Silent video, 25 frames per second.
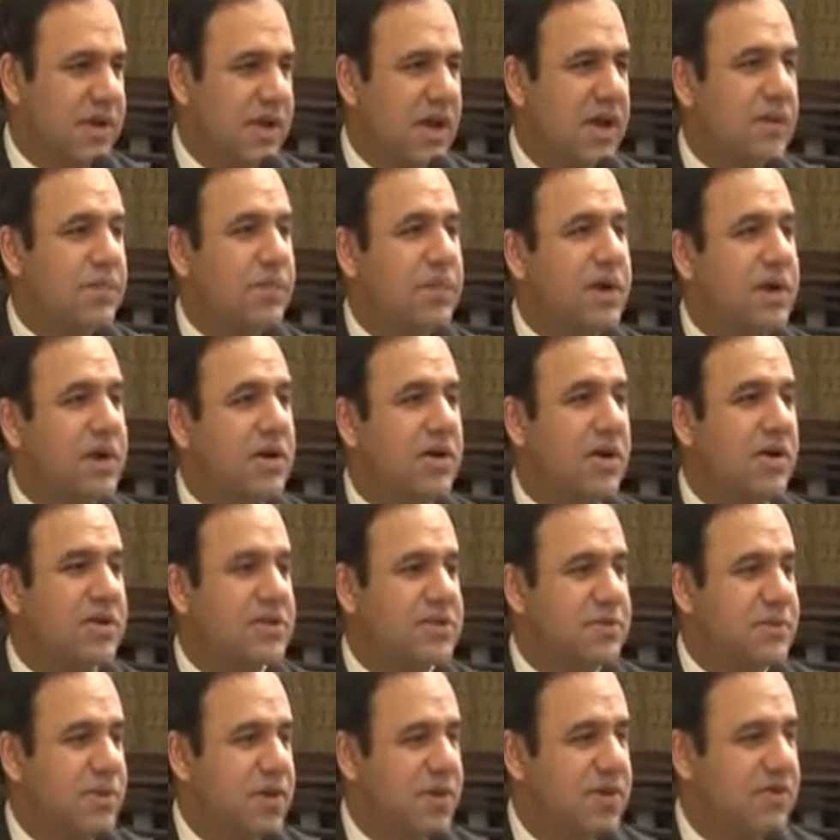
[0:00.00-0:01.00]
and made
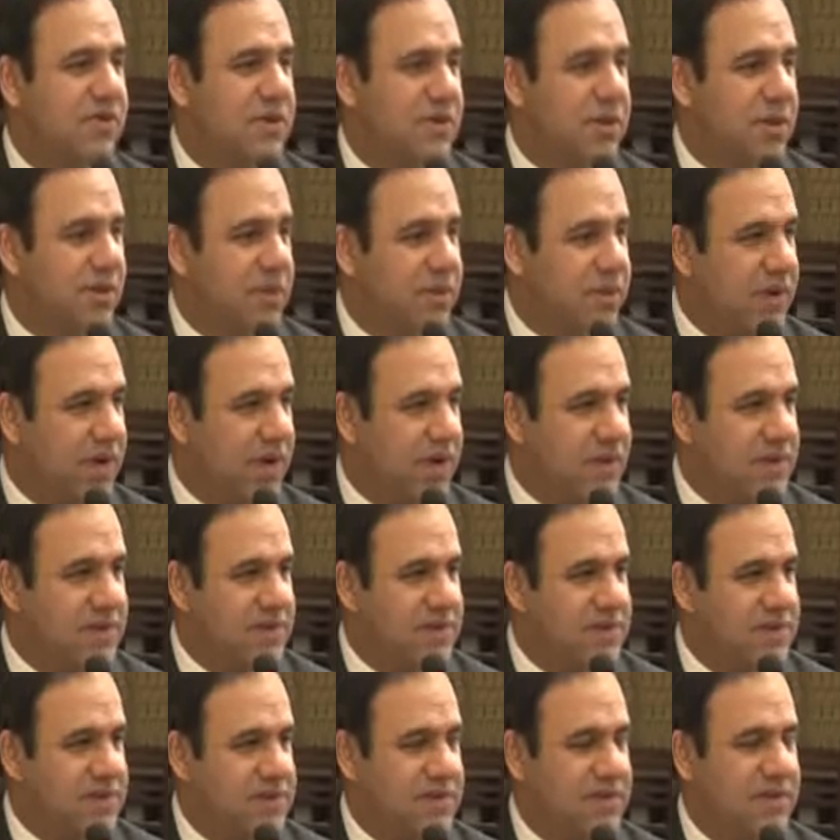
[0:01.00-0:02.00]
lots of money for
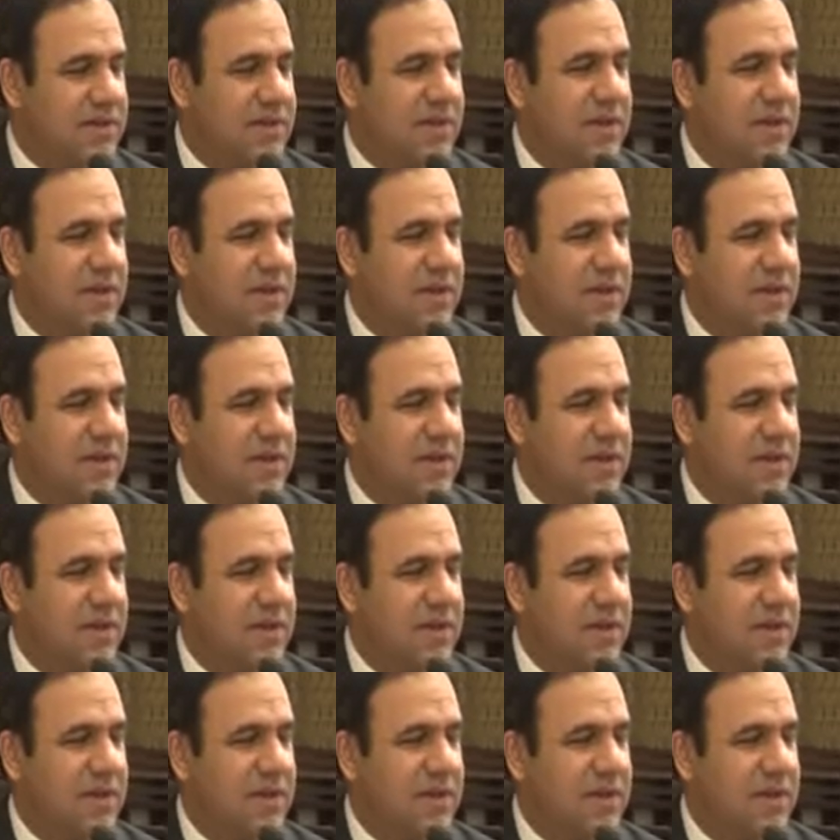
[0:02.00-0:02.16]
themselves,